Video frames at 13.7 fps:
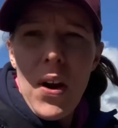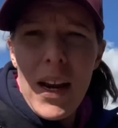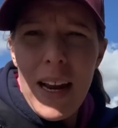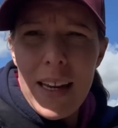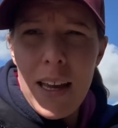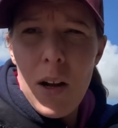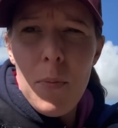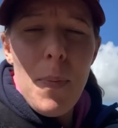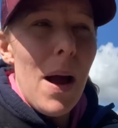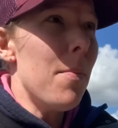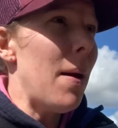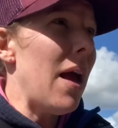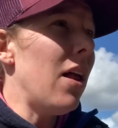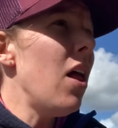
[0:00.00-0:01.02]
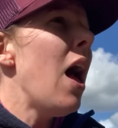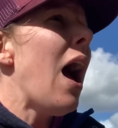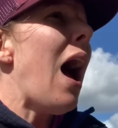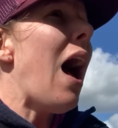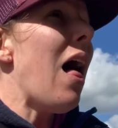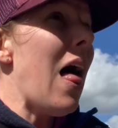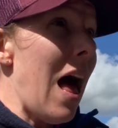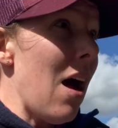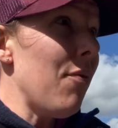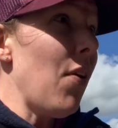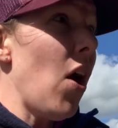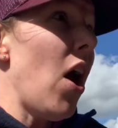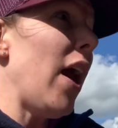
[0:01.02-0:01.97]
I get killed by a bale, I'll
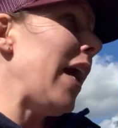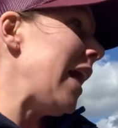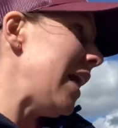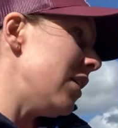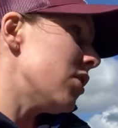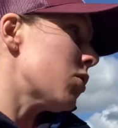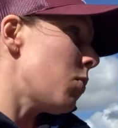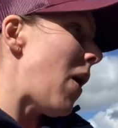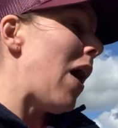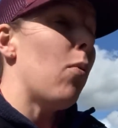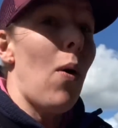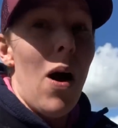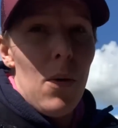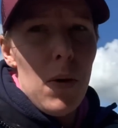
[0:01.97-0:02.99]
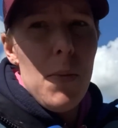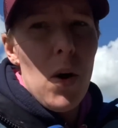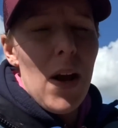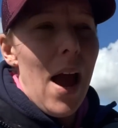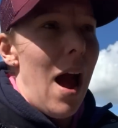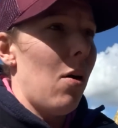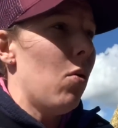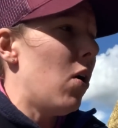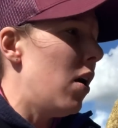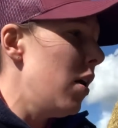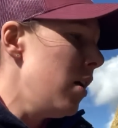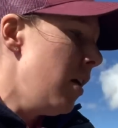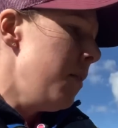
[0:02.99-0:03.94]
have her in as well while we muck out,
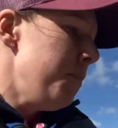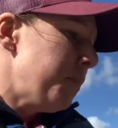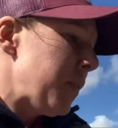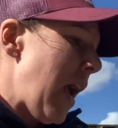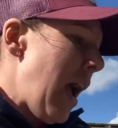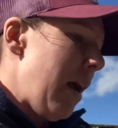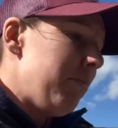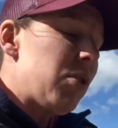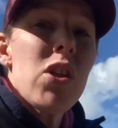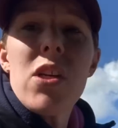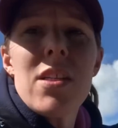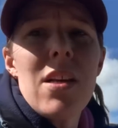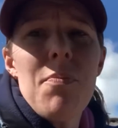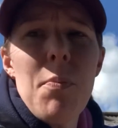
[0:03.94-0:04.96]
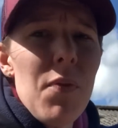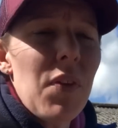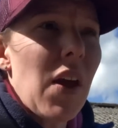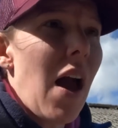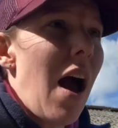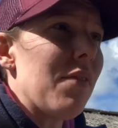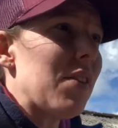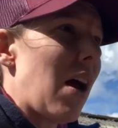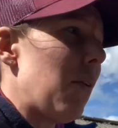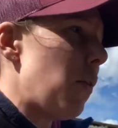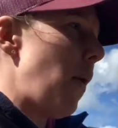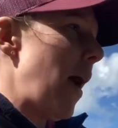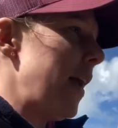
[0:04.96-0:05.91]
just because I've moved the calves
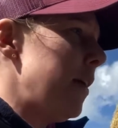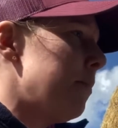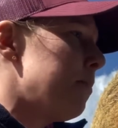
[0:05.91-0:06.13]
out of the way.